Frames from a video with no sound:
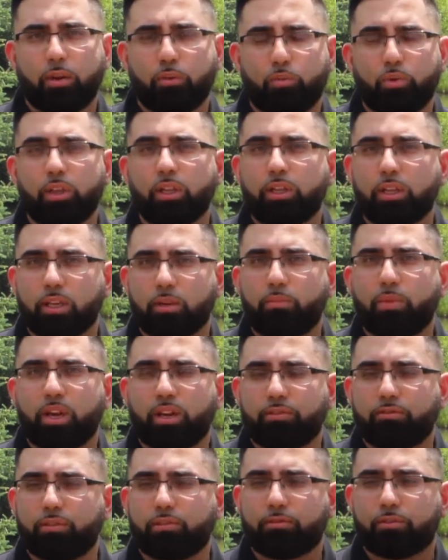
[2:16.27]
really did
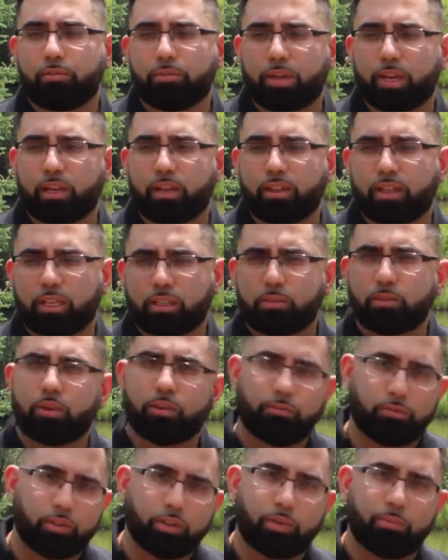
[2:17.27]
benefit from that, and that's what
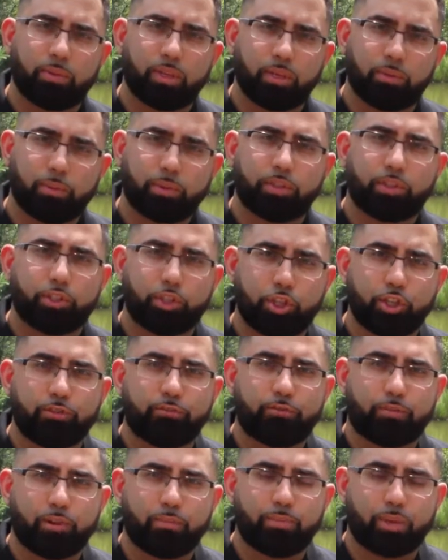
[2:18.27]
I've really been able to
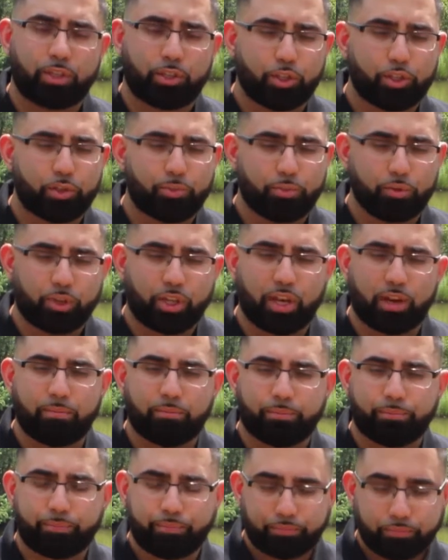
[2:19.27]
achieve from mentorship bootcamp.
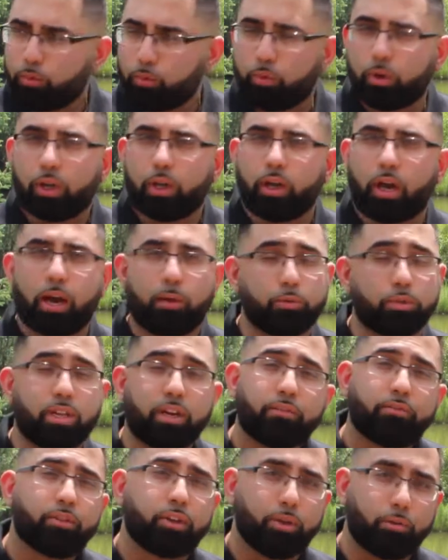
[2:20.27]
What I would
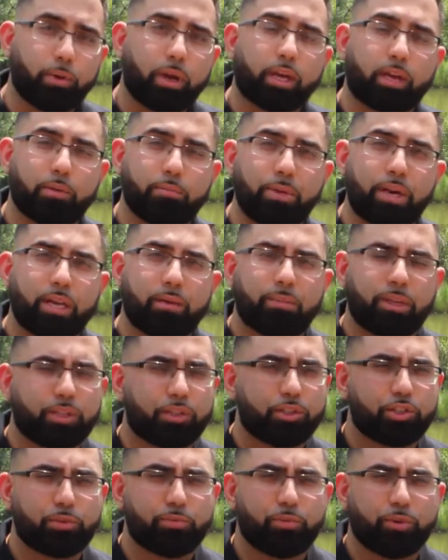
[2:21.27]
definitely recommend
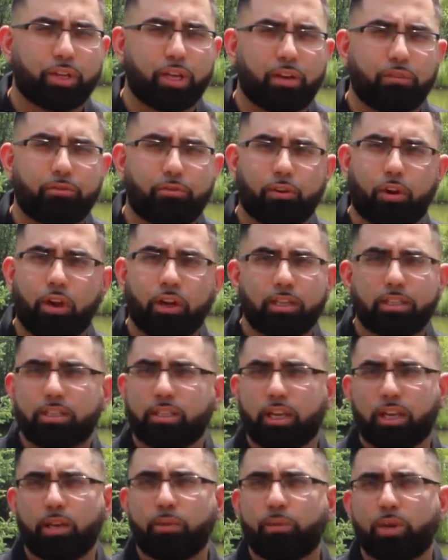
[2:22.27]
mentorship bootcamp for
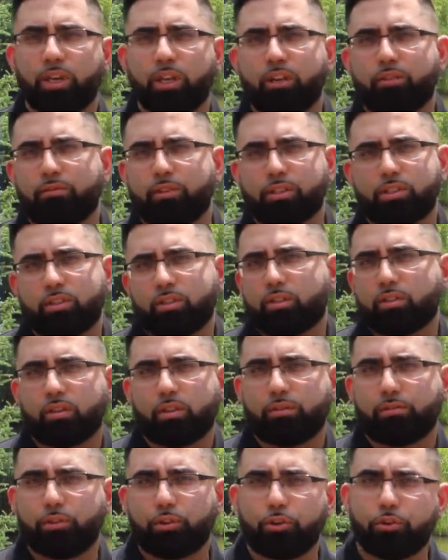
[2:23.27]
honestly anybody, if
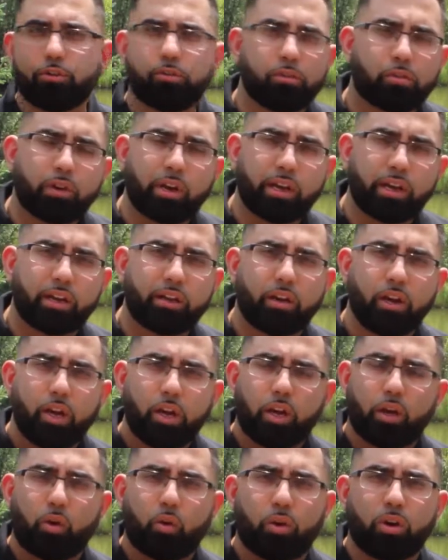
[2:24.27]
you're a new grad
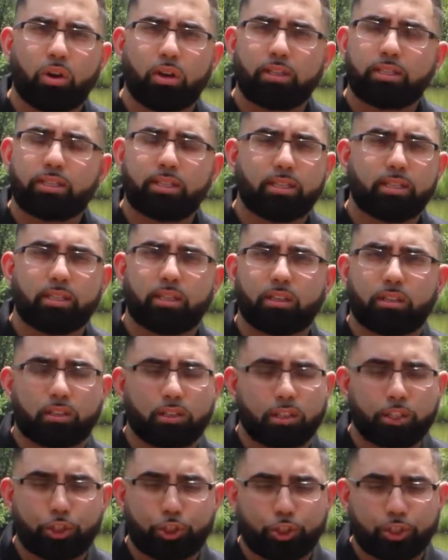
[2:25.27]
or a seasoned
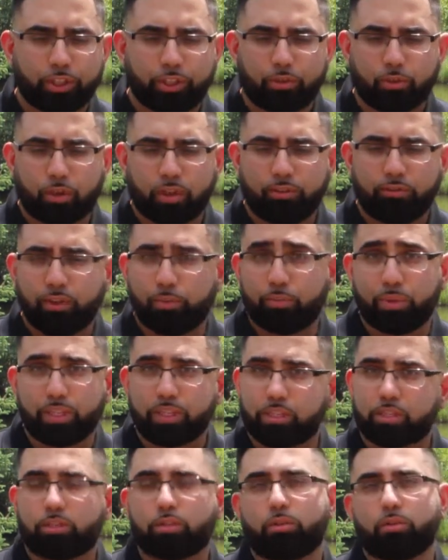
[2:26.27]
clinician or even a
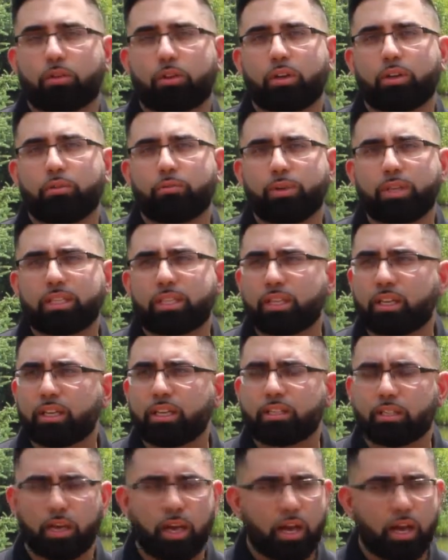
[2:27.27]
business owner. And the reason is